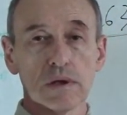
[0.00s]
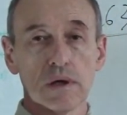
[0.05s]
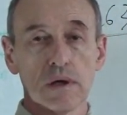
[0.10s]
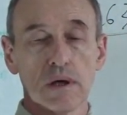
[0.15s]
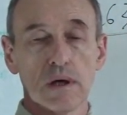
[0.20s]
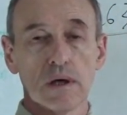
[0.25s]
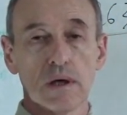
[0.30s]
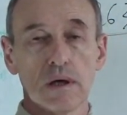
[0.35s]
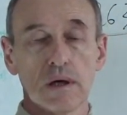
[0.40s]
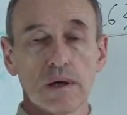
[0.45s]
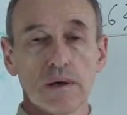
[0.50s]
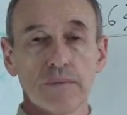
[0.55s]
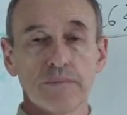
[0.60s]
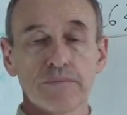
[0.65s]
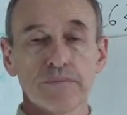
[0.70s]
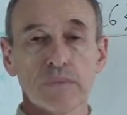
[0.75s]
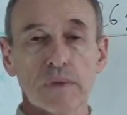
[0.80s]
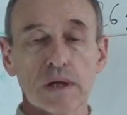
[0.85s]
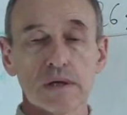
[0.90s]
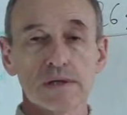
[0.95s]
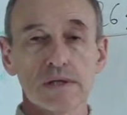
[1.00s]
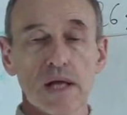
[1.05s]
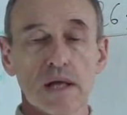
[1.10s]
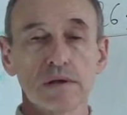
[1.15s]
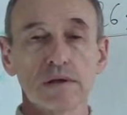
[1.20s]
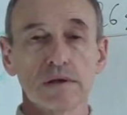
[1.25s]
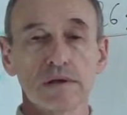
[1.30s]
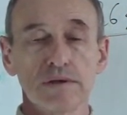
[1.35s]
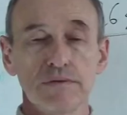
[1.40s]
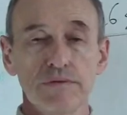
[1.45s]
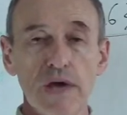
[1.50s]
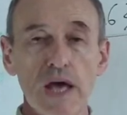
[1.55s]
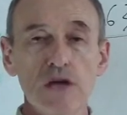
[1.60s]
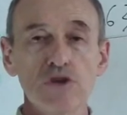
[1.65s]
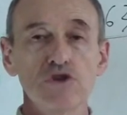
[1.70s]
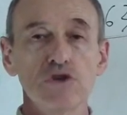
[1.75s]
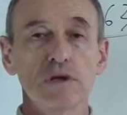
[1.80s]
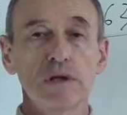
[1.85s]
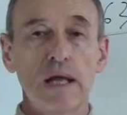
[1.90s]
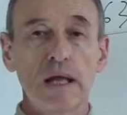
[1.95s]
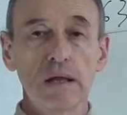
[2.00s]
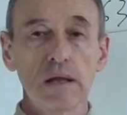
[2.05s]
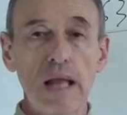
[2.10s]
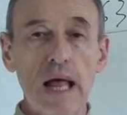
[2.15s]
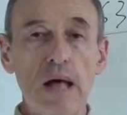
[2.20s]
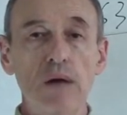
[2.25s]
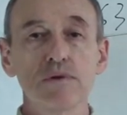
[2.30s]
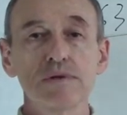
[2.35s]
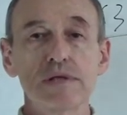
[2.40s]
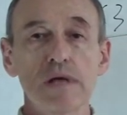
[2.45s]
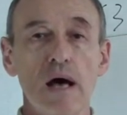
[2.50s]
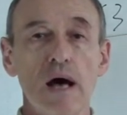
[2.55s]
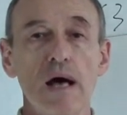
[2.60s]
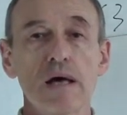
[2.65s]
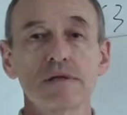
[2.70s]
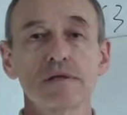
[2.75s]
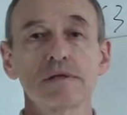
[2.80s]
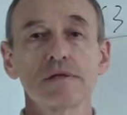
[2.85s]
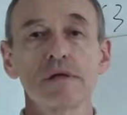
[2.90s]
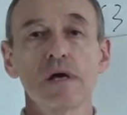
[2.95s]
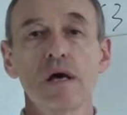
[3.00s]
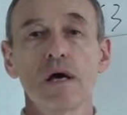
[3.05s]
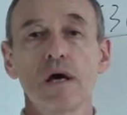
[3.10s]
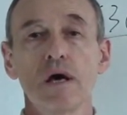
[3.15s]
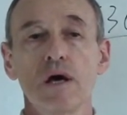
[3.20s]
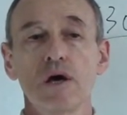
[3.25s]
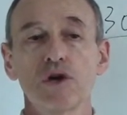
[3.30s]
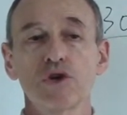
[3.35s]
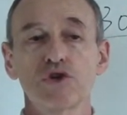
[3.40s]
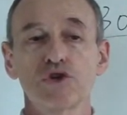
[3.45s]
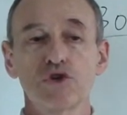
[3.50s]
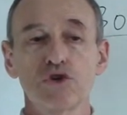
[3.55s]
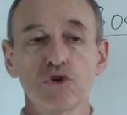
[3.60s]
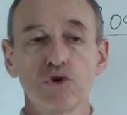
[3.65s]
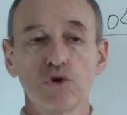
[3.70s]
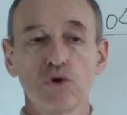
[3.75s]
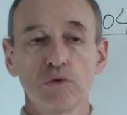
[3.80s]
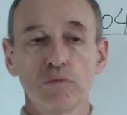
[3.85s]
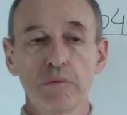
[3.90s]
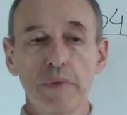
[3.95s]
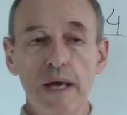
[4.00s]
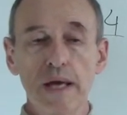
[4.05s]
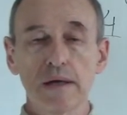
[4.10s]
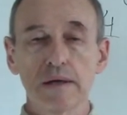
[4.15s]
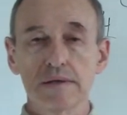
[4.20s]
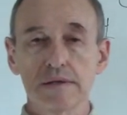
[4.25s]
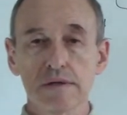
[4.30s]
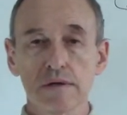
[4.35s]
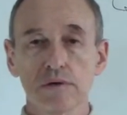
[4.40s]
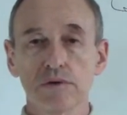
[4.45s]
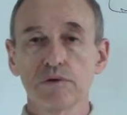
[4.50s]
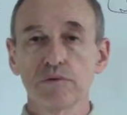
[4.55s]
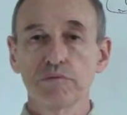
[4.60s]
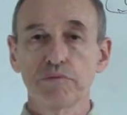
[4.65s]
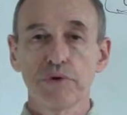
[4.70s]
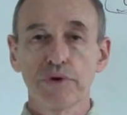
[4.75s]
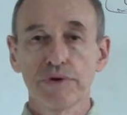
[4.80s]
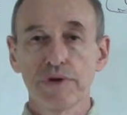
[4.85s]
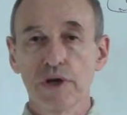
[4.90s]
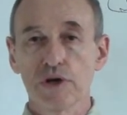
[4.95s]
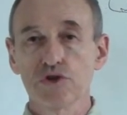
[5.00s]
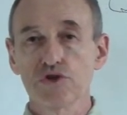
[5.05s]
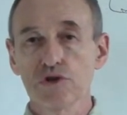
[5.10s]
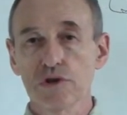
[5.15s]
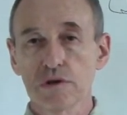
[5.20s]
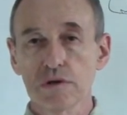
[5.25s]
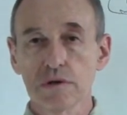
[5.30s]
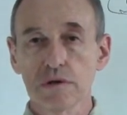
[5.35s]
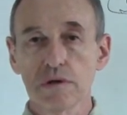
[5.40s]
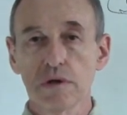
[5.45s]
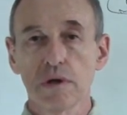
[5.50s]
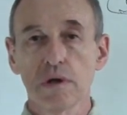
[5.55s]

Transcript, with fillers: um, standard deviation allows us to make certain prediction